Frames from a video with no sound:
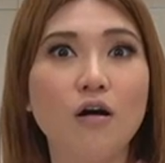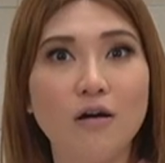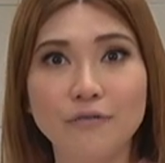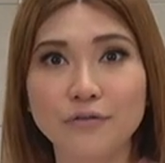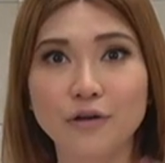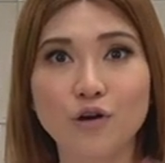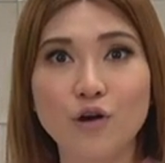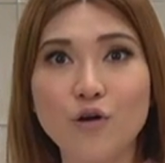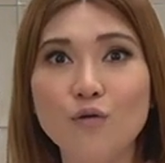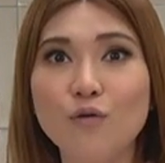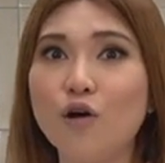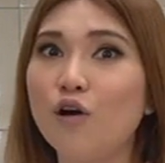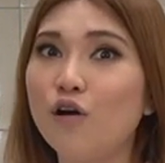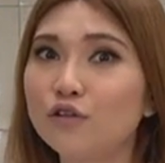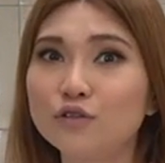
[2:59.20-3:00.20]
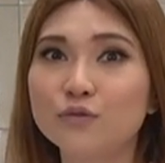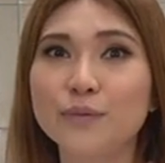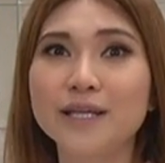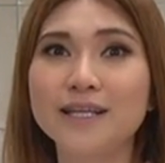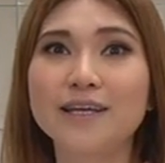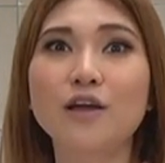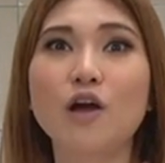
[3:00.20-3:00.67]
on-the-go
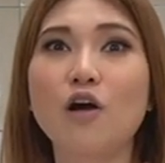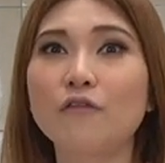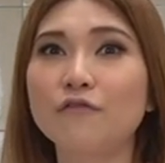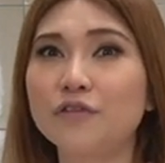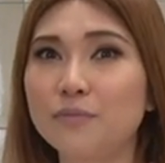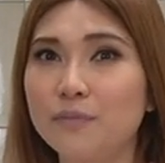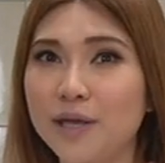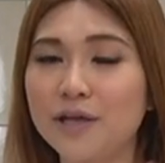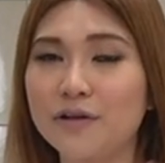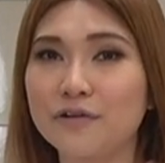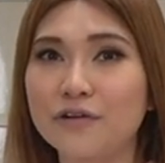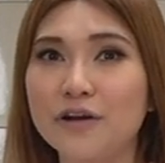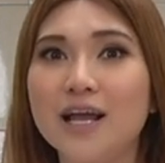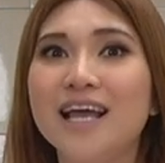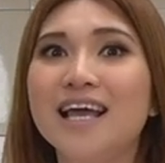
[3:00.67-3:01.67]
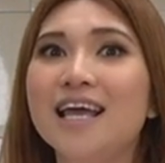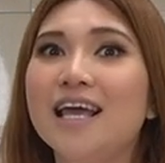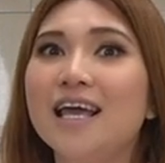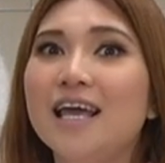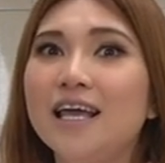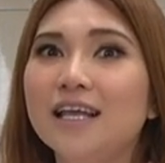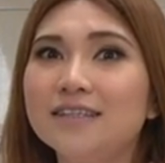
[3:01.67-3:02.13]
automated coffee maker.
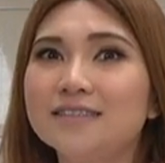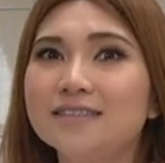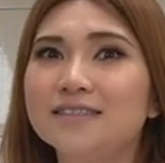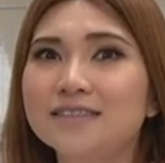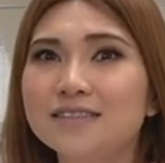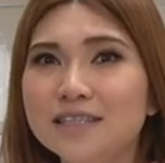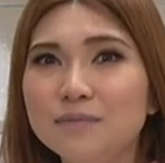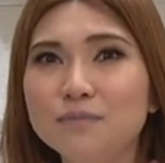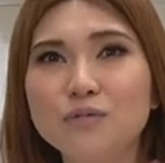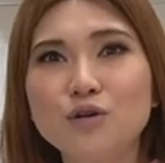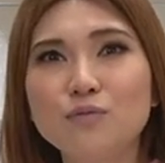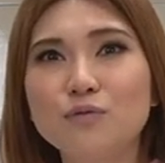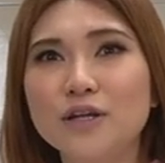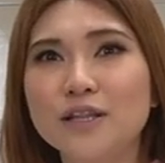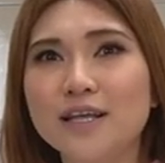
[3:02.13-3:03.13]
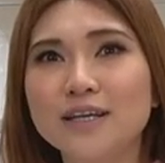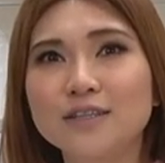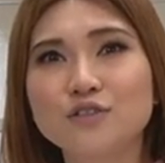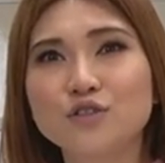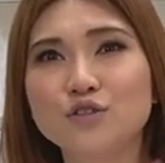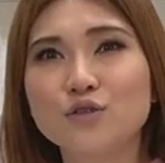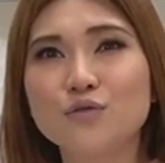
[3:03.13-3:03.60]
It's a simple
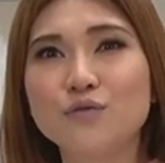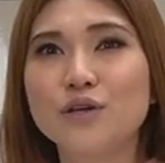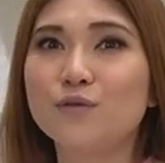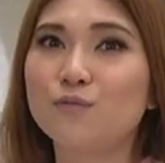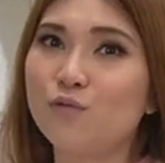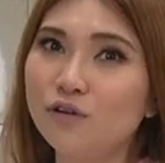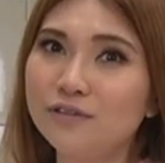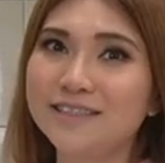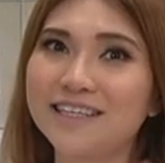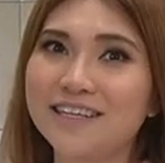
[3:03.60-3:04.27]
product, so it won't